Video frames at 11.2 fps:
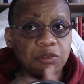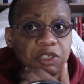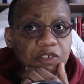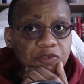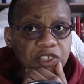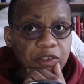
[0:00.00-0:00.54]
bit
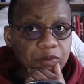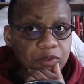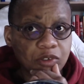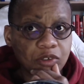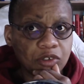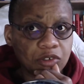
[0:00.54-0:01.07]
of time,
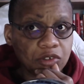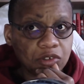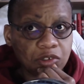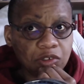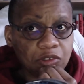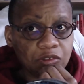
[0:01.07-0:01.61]

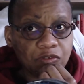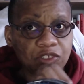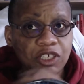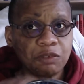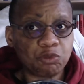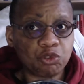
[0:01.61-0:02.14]
the
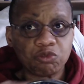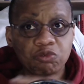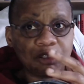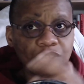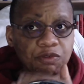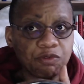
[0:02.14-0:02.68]
time to
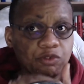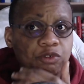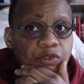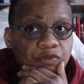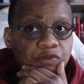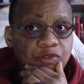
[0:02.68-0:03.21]
render
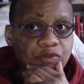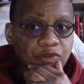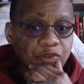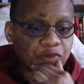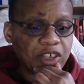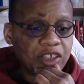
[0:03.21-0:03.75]
the
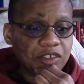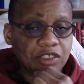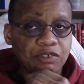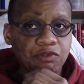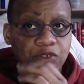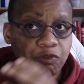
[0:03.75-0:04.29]
file and
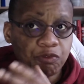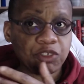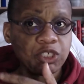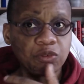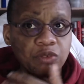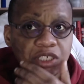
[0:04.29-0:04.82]
the
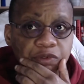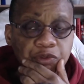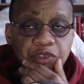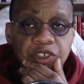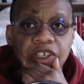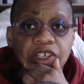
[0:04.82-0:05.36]
video and
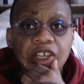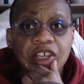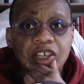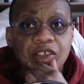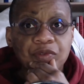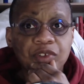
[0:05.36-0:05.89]
everything,
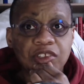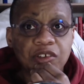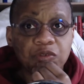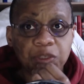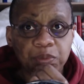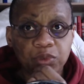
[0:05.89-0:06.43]
and then I
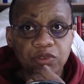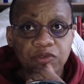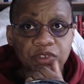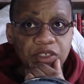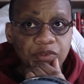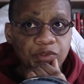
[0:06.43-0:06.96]
will put
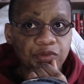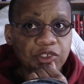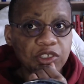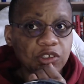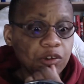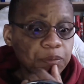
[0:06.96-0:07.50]
the
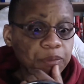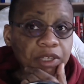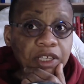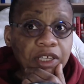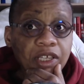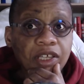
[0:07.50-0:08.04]
video up.
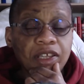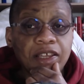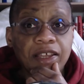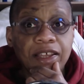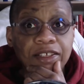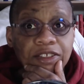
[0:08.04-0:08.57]

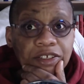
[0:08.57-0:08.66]
And